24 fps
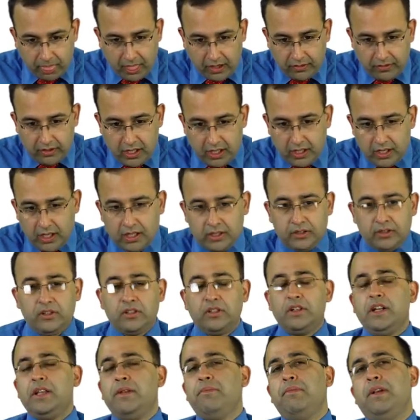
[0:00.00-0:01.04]
There are
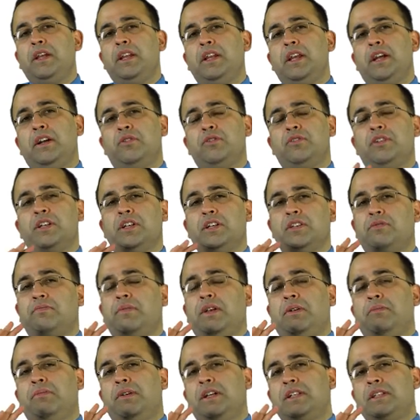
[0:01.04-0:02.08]
3 main endogenous
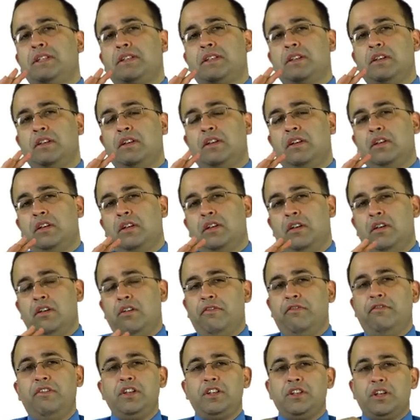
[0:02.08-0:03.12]
pigments
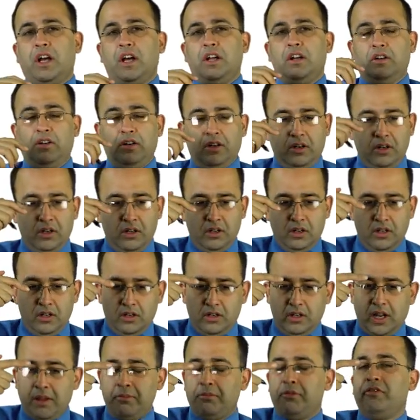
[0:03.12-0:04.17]
which are
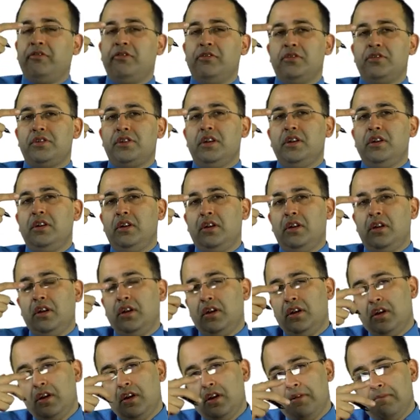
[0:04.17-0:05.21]
lipofuscin,
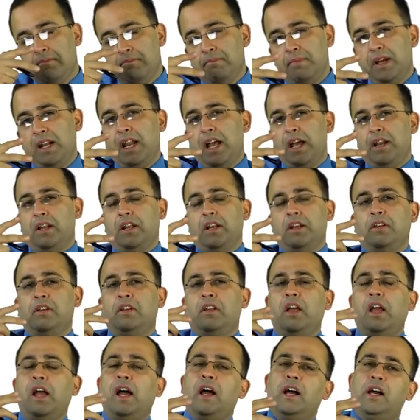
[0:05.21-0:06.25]
melanin
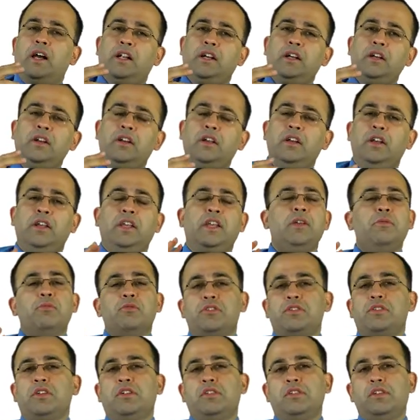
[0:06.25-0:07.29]
and
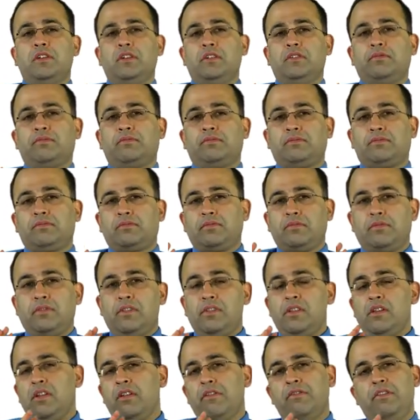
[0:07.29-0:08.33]
hemocitrin.
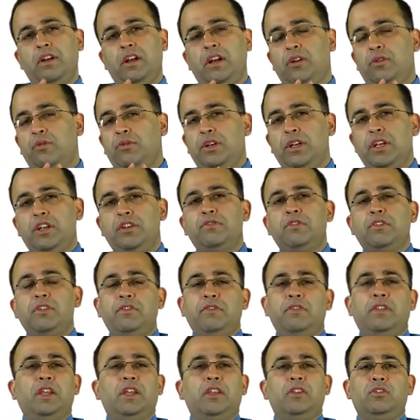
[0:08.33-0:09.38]
We'll do each one
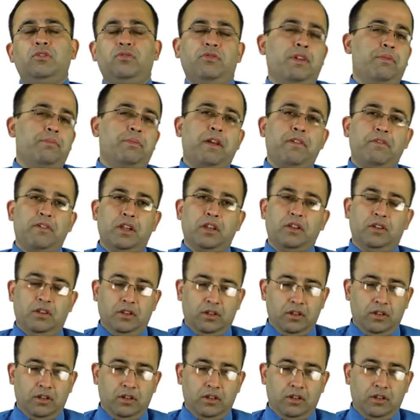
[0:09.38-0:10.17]
of these one by one.